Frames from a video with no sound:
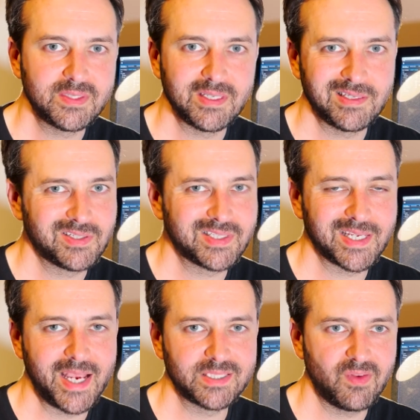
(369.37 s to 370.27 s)
It's just a
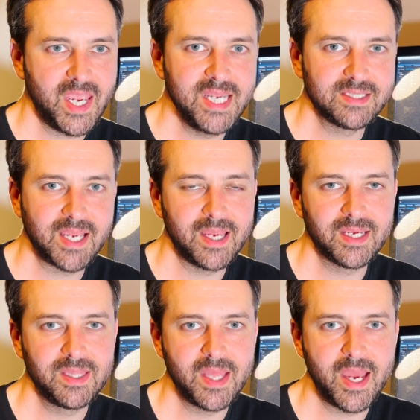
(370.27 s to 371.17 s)
case of heat getting
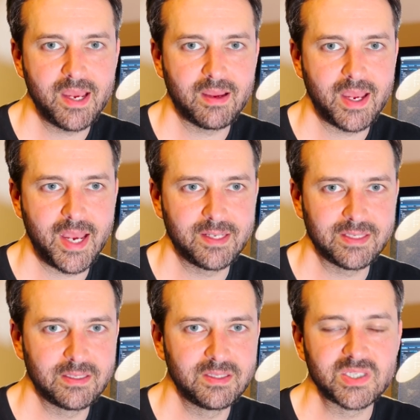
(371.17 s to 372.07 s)
in there and
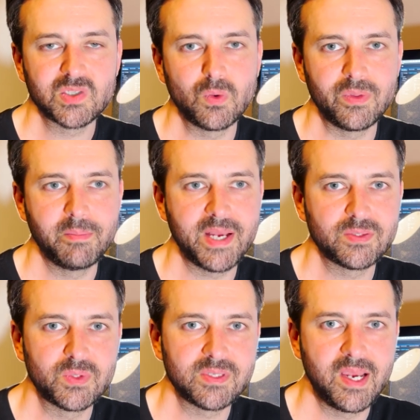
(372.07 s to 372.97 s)
it can distort the
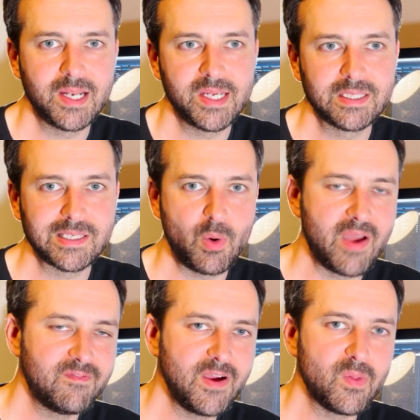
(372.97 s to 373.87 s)
metal slightly. So I
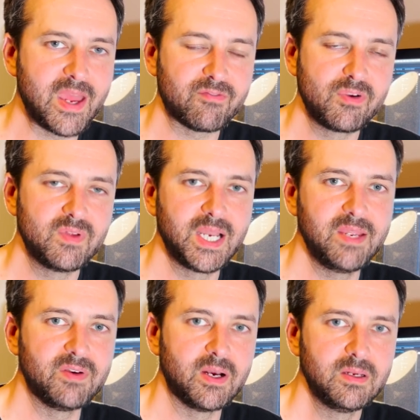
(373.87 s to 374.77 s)
felt that through the
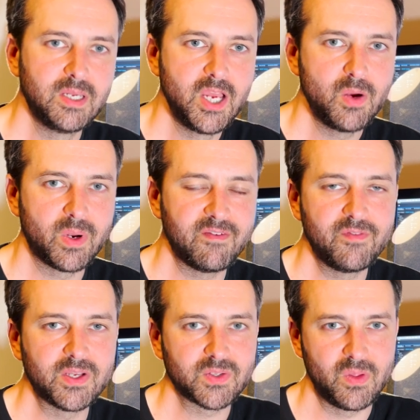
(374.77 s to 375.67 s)
lever when I
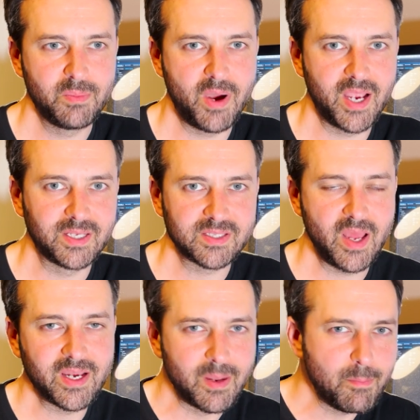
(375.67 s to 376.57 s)
first got the bike, a
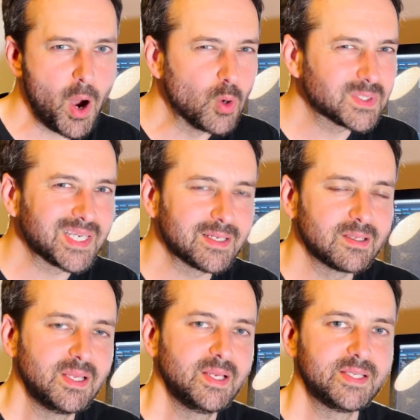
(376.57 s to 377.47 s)
slight kind of pulsing
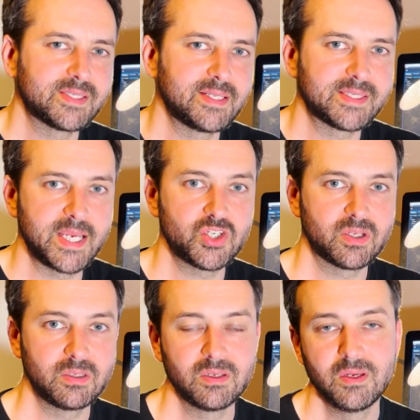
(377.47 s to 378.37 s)

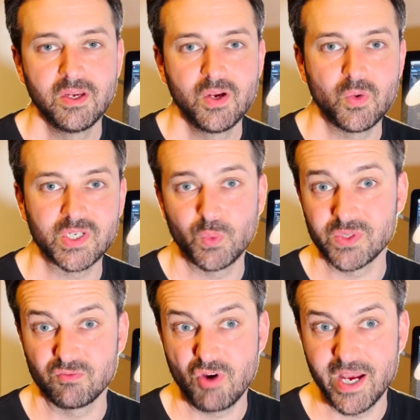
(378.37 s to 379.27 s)
sensation, which
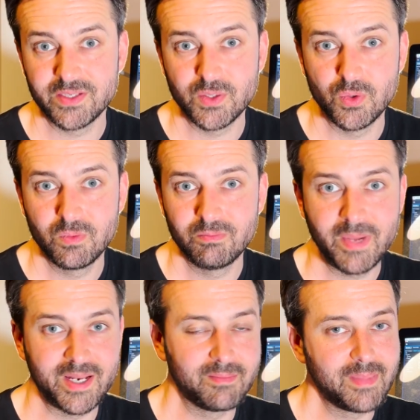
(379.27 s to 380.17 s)
wasn't right at all,
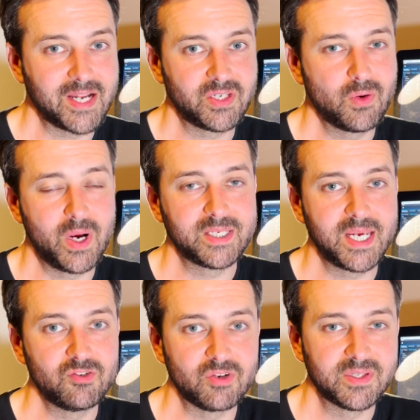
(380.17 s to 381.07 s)
made it actually quite
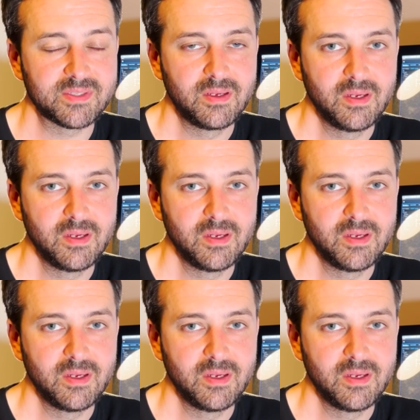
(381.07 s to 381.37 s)
dangerous.